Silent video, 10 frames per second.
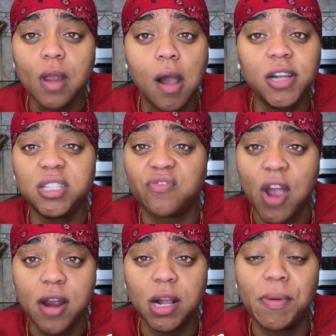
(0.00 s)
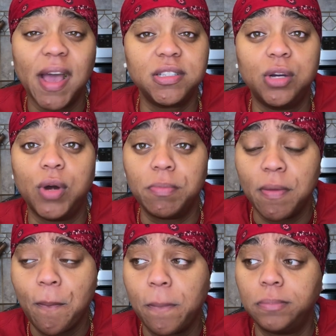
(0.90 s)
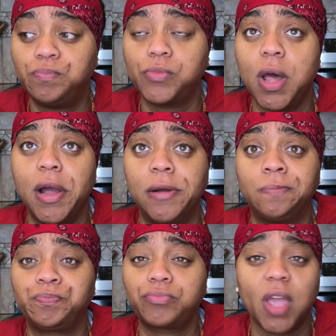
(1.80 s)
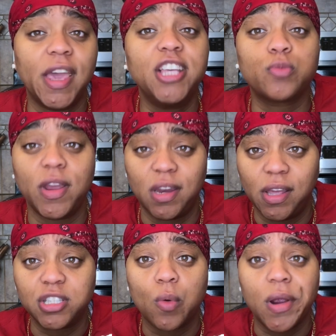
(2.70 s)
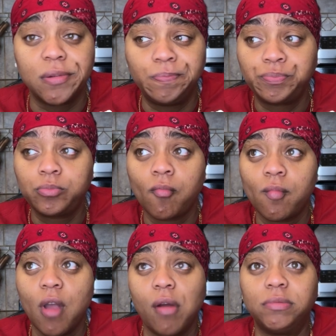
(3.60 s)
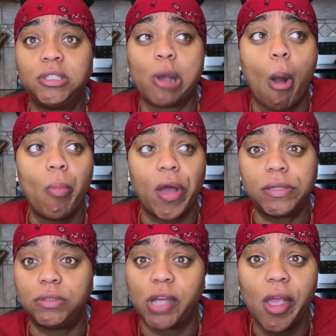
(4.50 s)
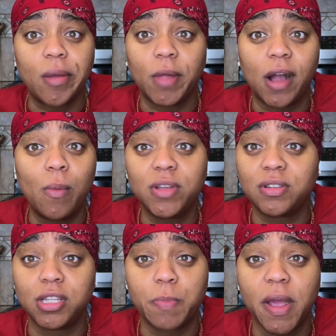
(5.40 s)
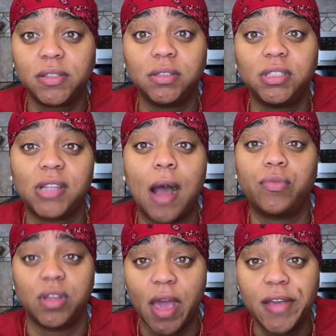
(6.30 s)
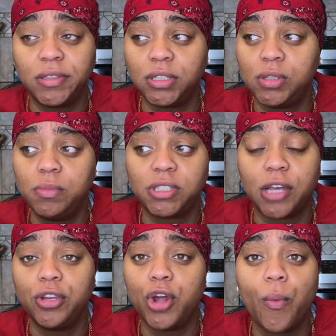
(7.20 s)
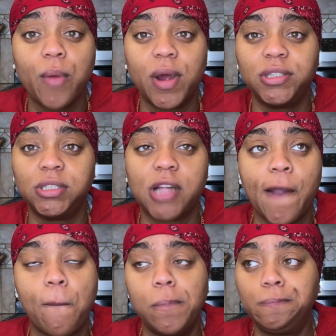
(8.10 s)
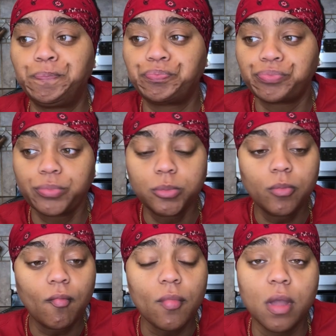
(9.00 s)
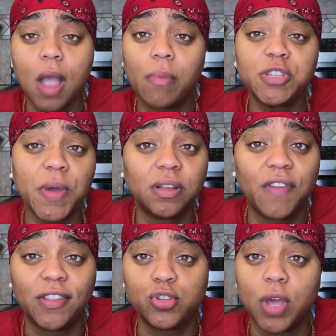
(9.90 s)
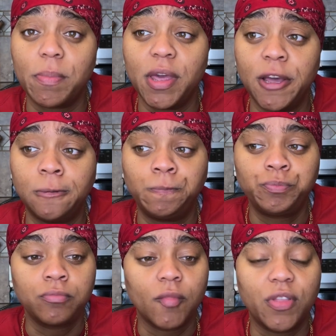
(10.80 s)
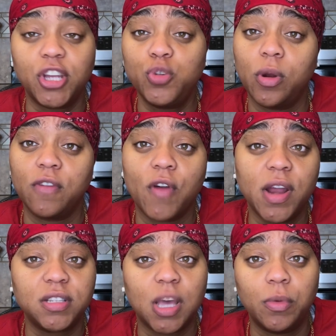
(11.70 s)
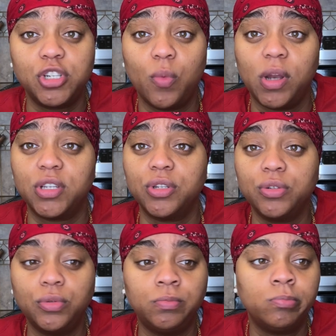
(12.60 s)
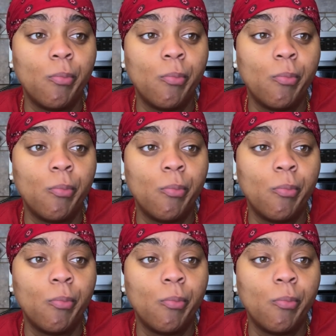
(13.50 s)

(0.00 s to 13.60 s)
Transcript: He's fired up. He has equipment. And he's ready to get to work. So I'm like, damn, like I wasn't expecting this out the gate. He was like, what, Rhonda, like, I respect the fact that you hit me up, that you weren't afraid to say what you wanted to do.